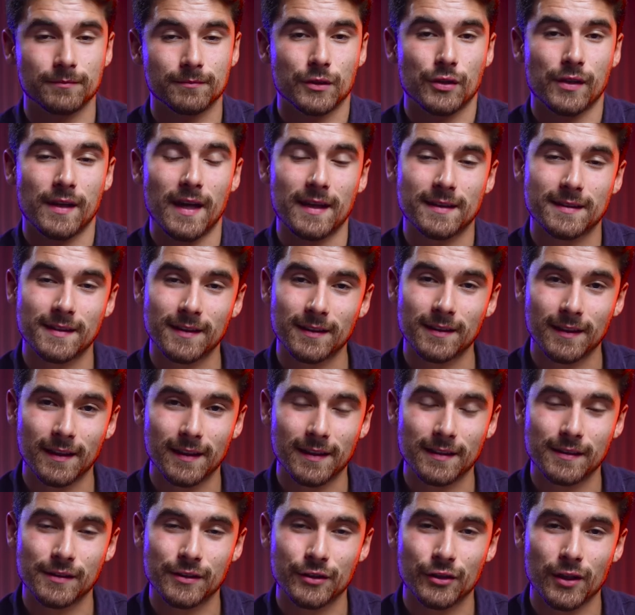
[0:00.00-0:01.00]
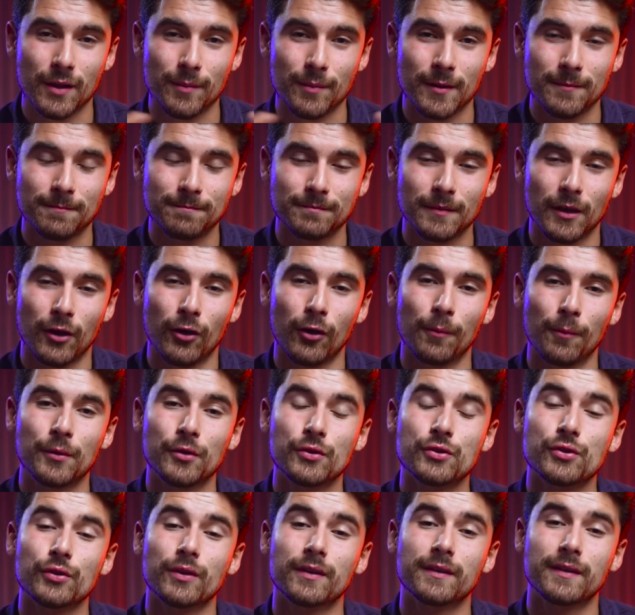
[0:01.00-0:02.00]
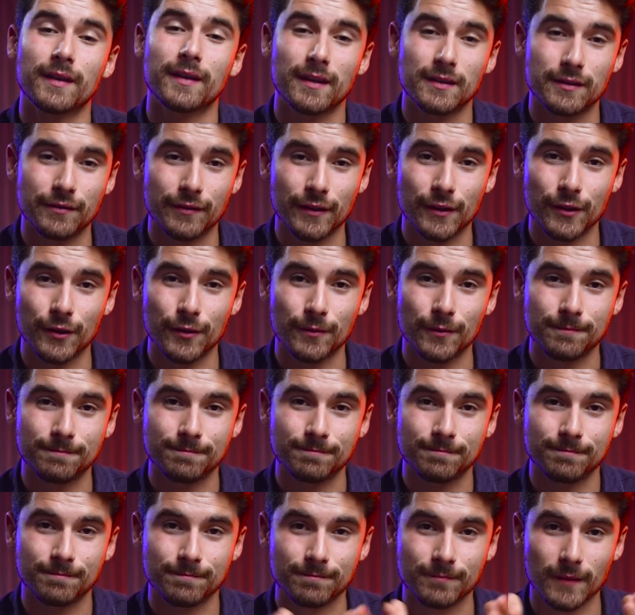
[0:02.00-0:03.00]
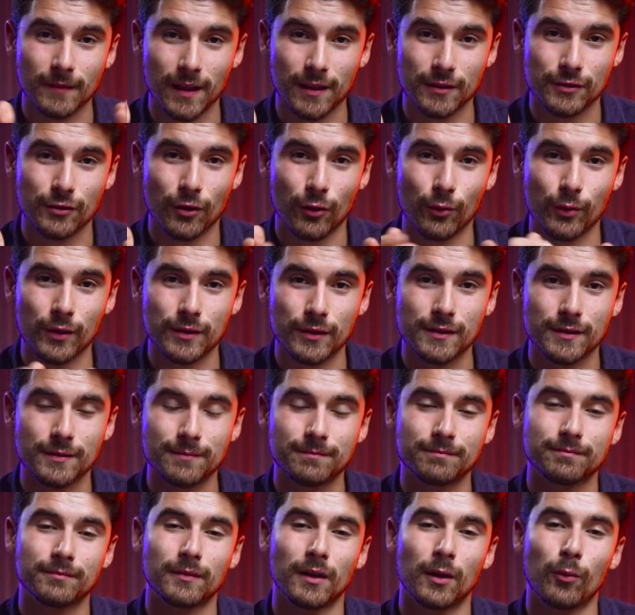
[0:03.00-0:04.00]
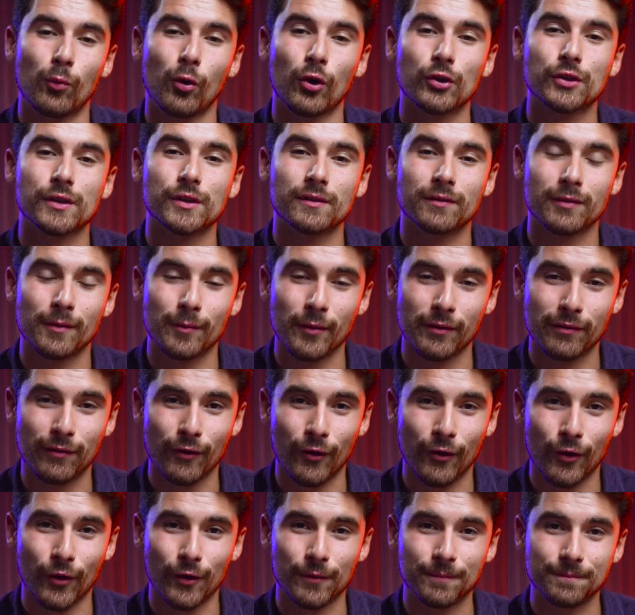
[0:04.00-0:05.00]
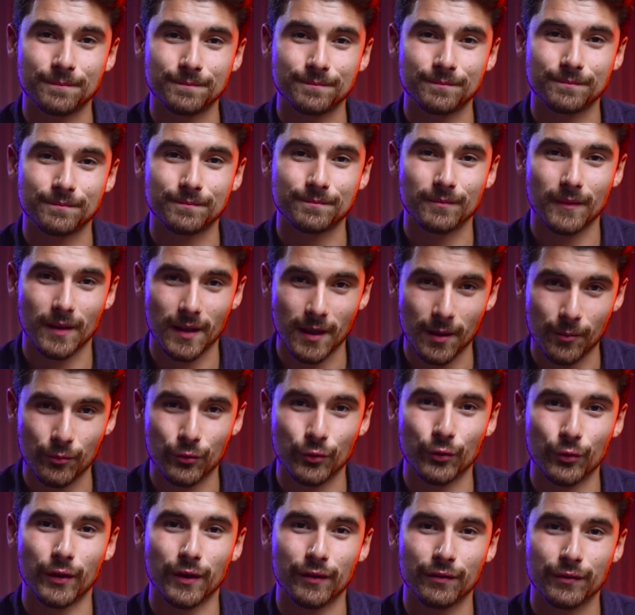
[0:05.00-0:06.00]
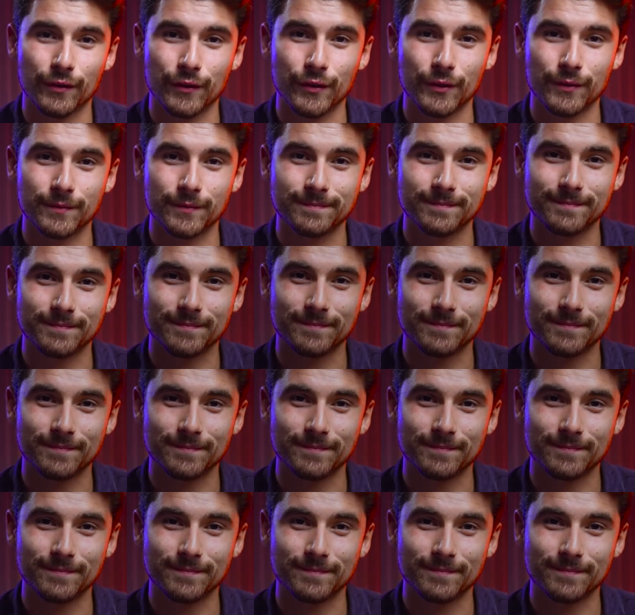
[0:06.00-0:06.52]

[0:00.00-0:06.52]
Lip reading: So that's it, ladies and gentlemen. I hope you enjoyed today's video. And as always, I'm watching from afar and I'm rooting for you.